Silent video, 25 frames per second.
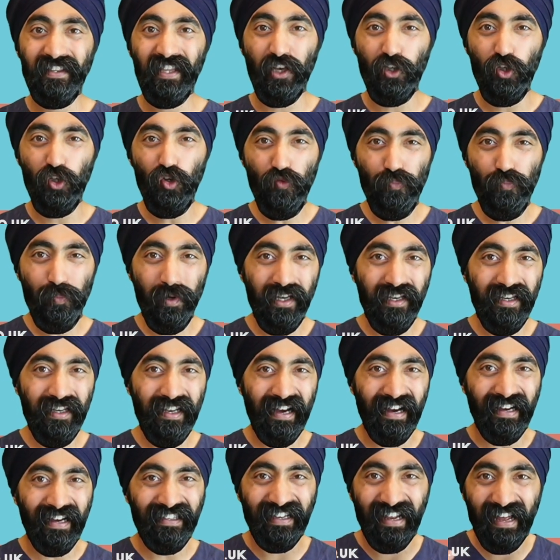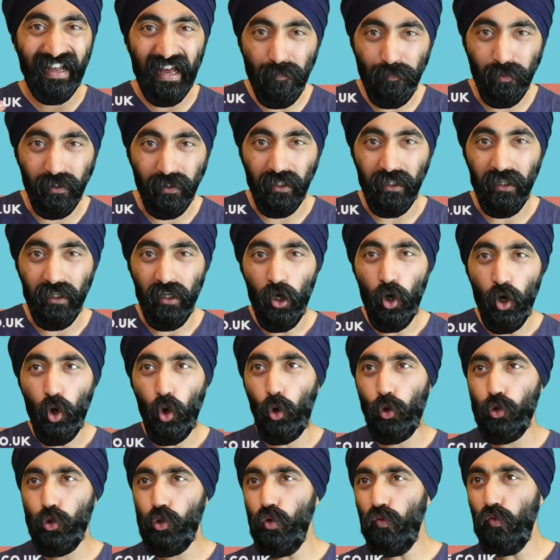that you've been unhappy
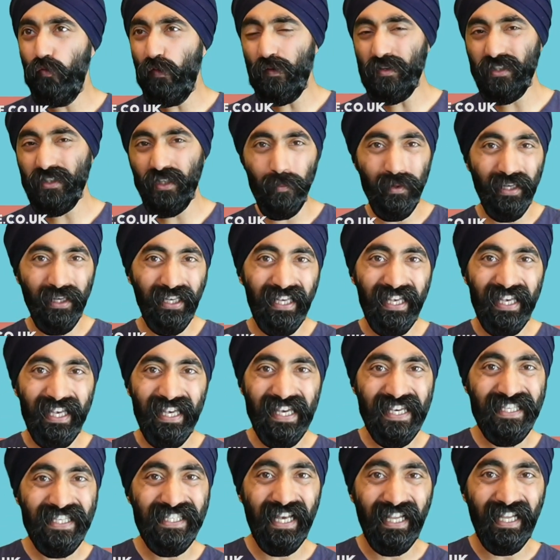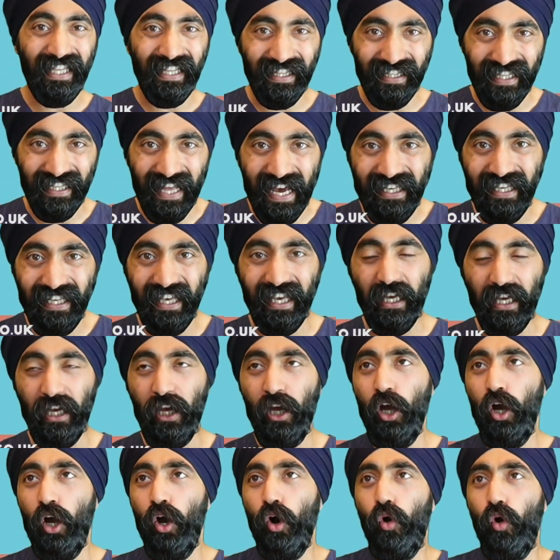or you felt something is lacking
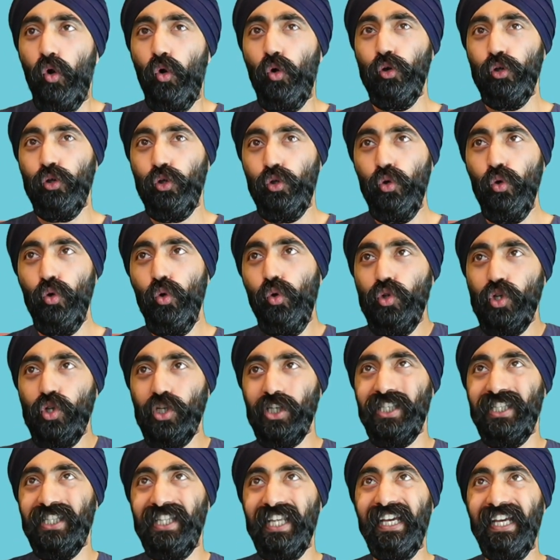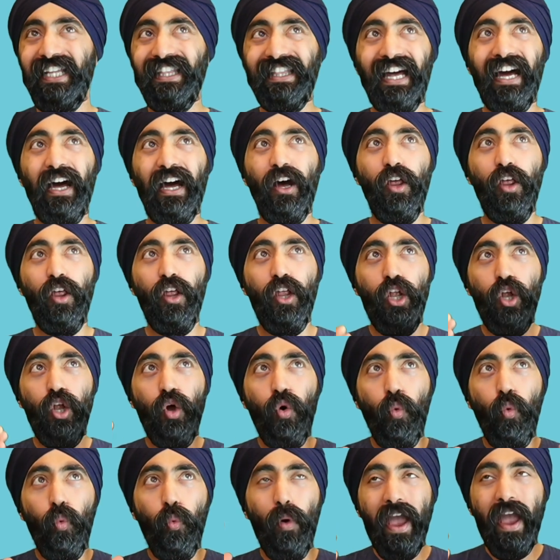or you just think that
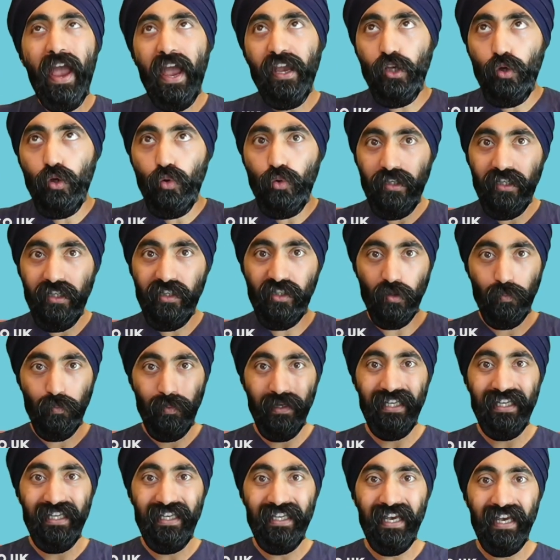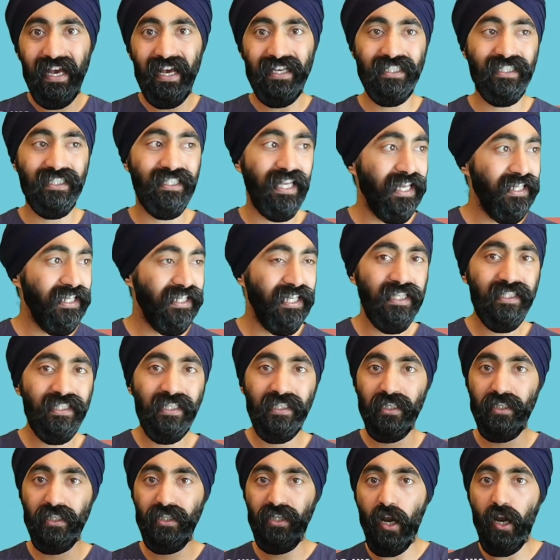where you need to be as a dentist,
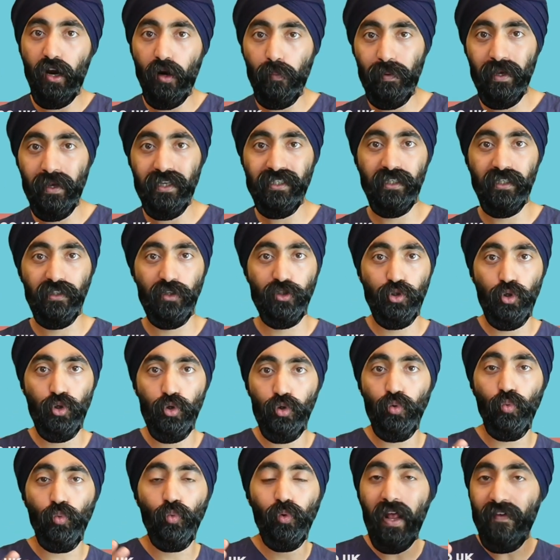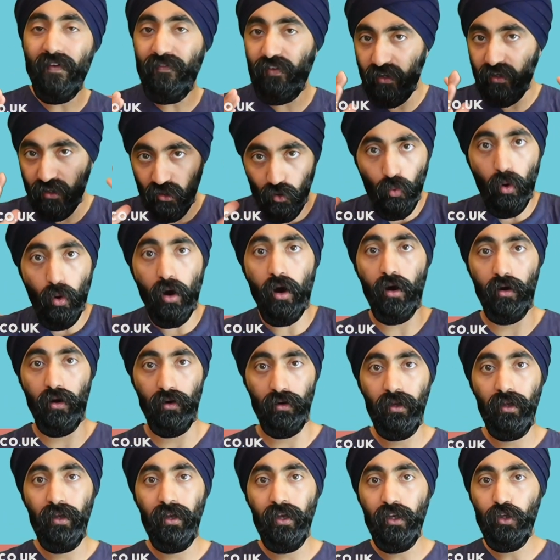as a therapist, as a student, whatever you are,
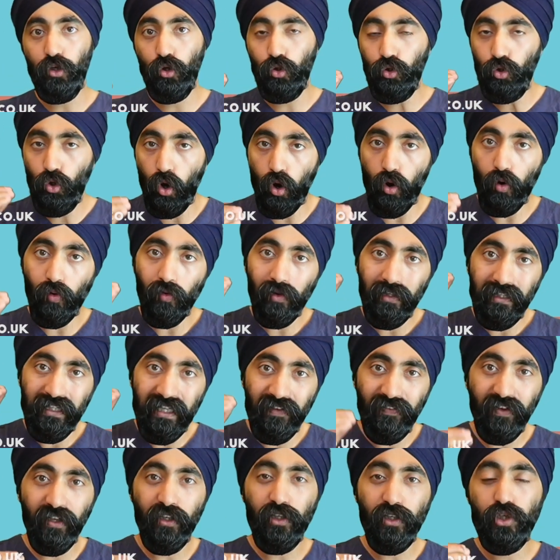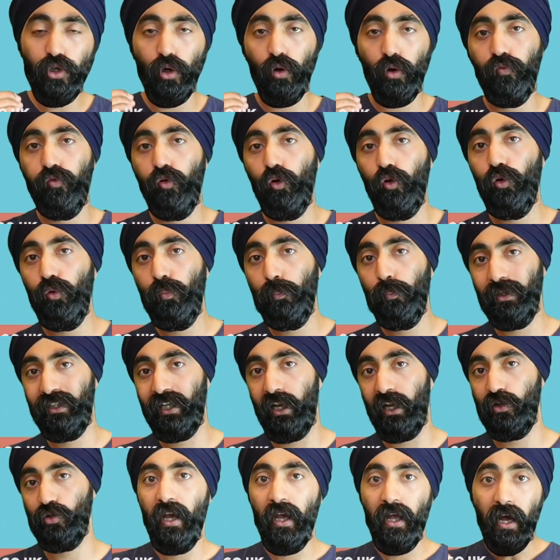you're not living to your full
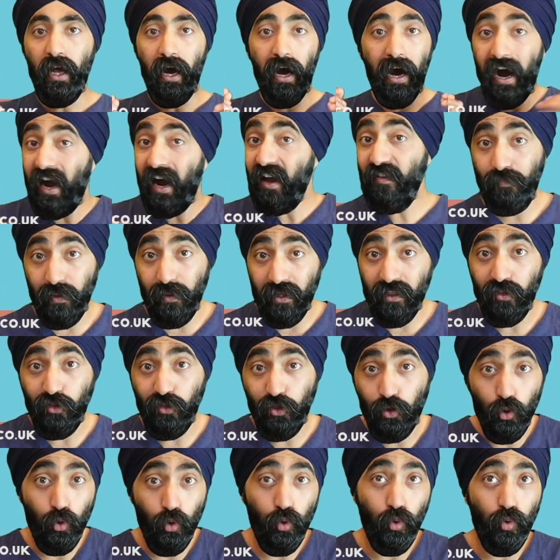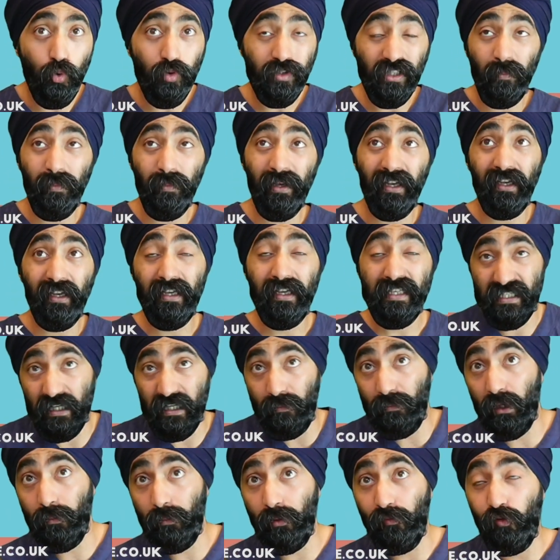potential. I've been through something
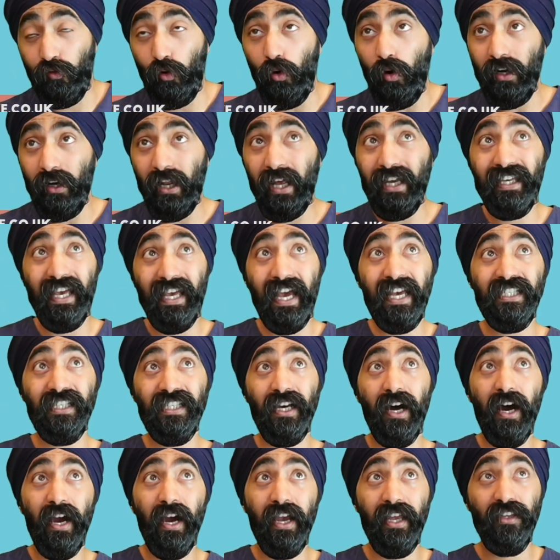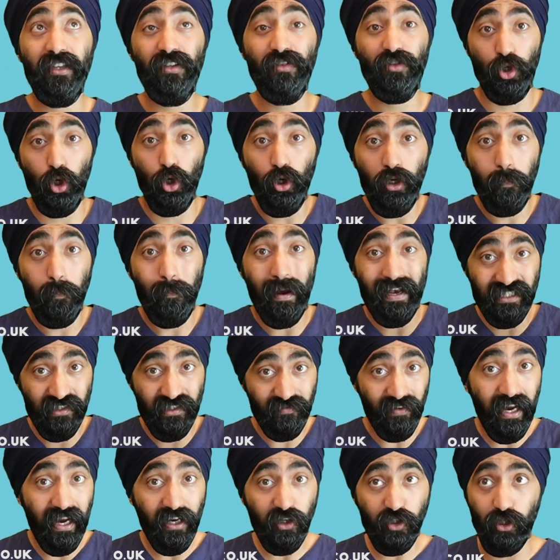similar before, and I guess I took massive
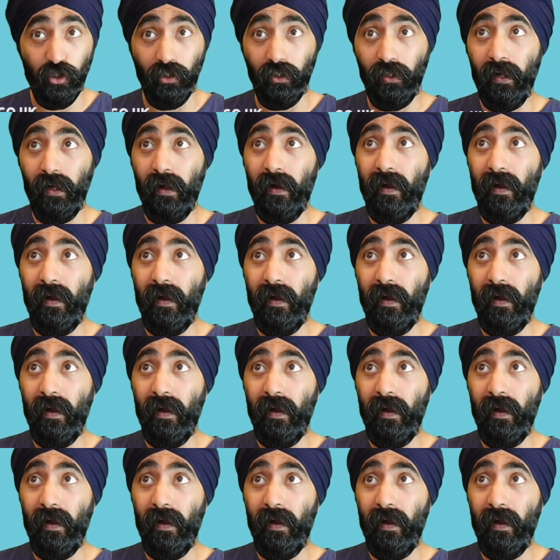action.